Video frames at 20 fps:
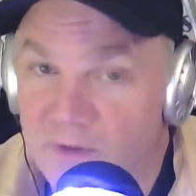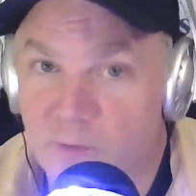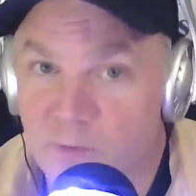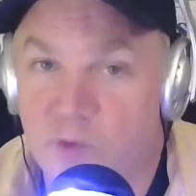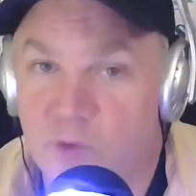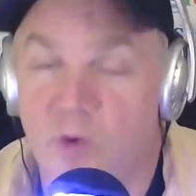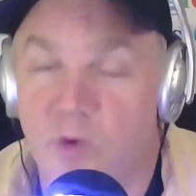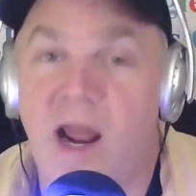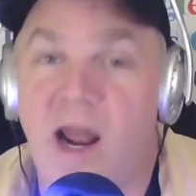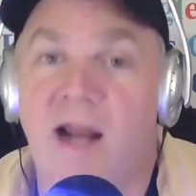
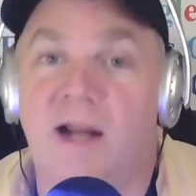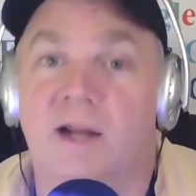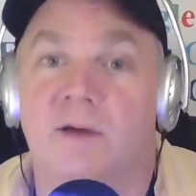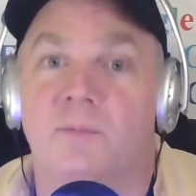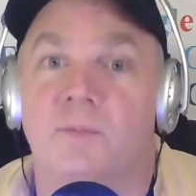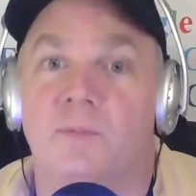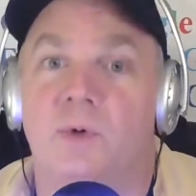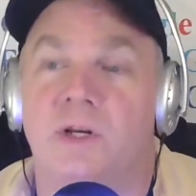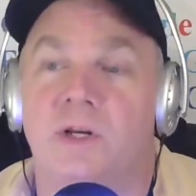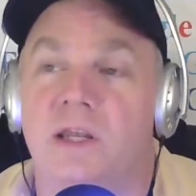crack,
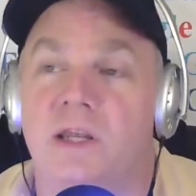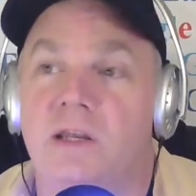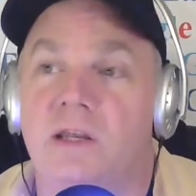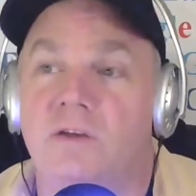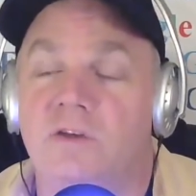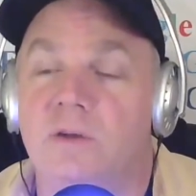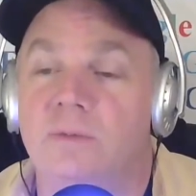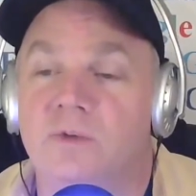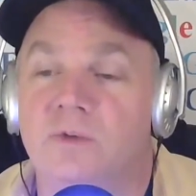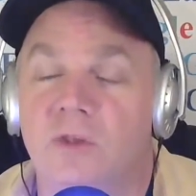but he
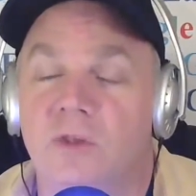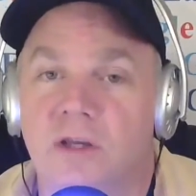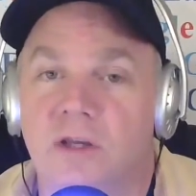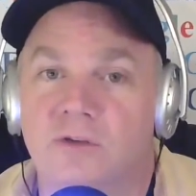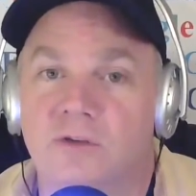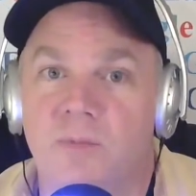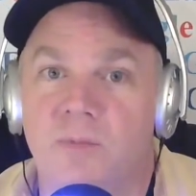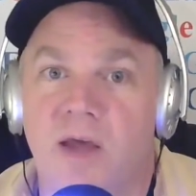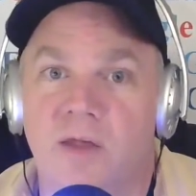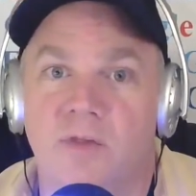seems to think
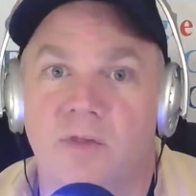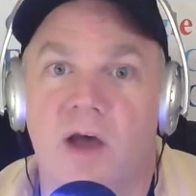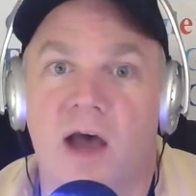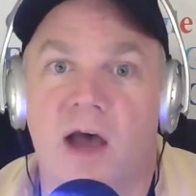it's meth.